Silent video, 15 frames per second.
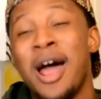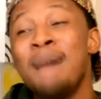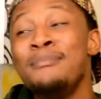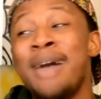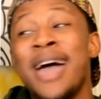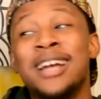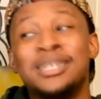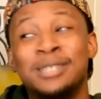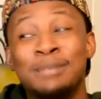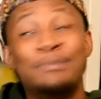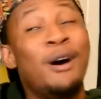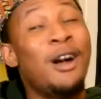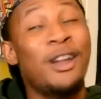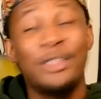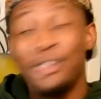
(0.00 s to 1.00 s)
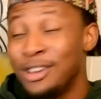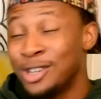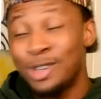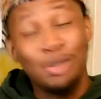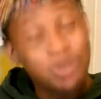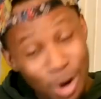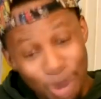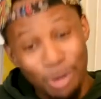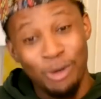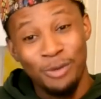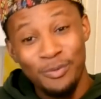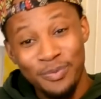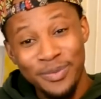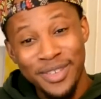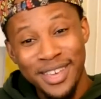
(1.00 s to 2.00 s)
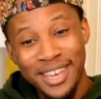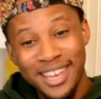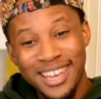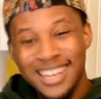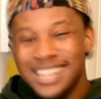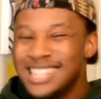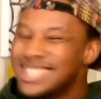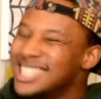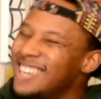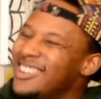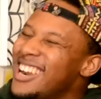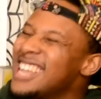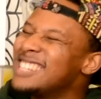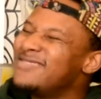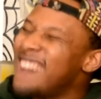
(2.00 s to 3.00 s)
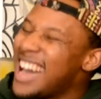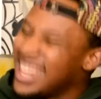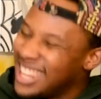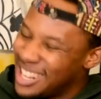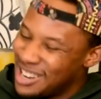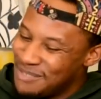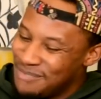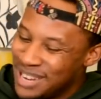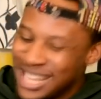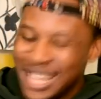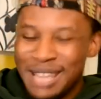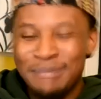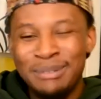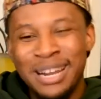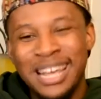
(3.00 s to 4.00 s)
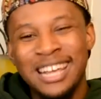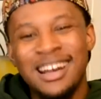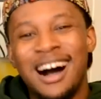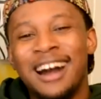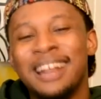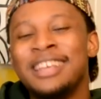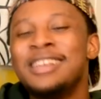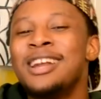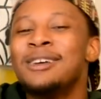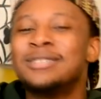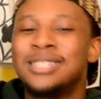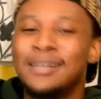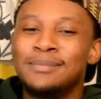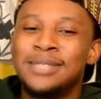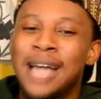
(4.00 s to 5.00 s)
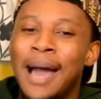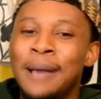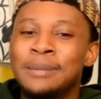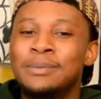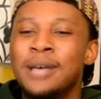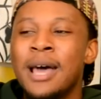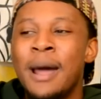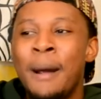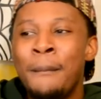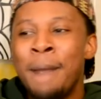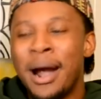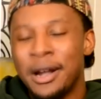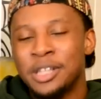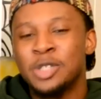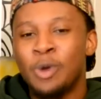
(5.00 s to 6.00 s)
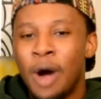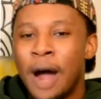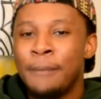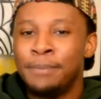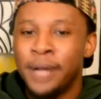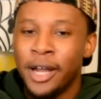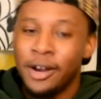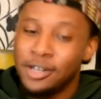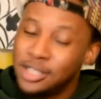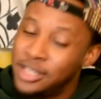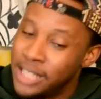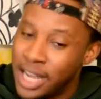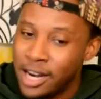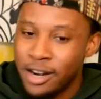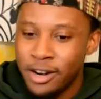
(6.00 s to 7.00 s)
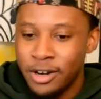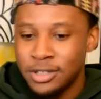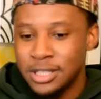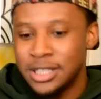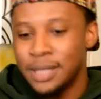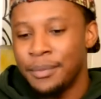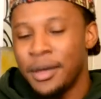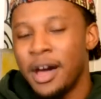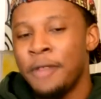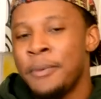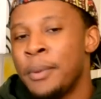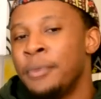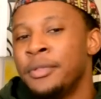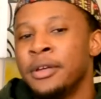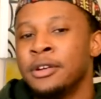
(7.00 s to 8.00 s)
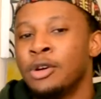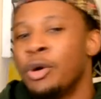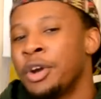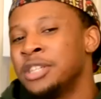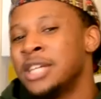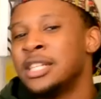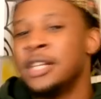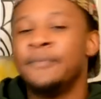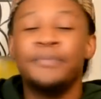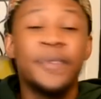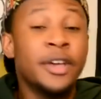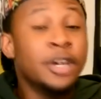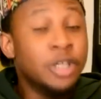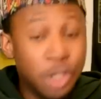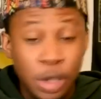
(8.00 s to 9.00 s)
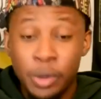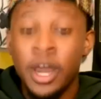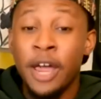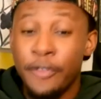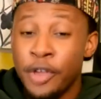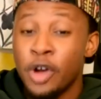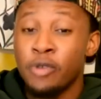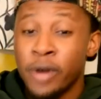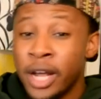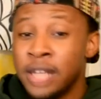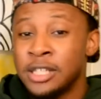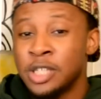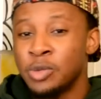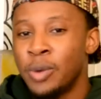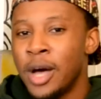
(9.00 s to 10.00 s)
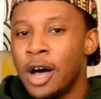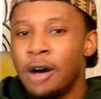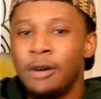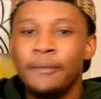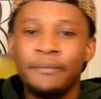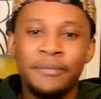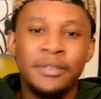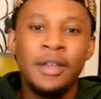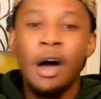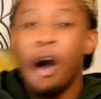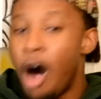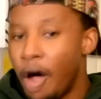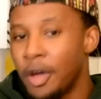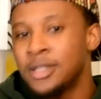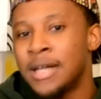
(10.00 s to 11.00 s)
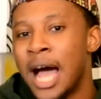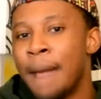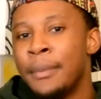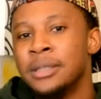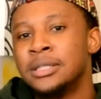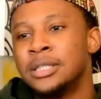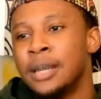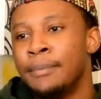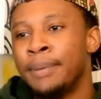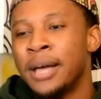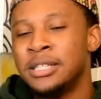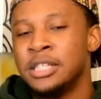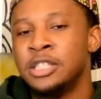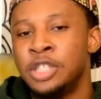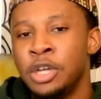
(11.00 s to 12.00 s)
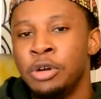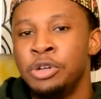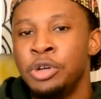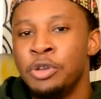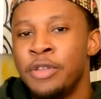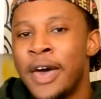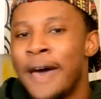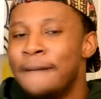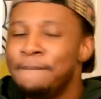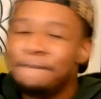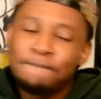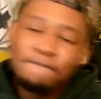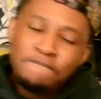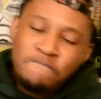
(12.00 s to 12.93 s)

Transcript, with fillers: I'm actually part of the crew. So where's my little blingy bling on? And you know, sometimes practice squad players, janitors, and some of the other people in the organization do get their rings as well. Not all the time, but some places do do that.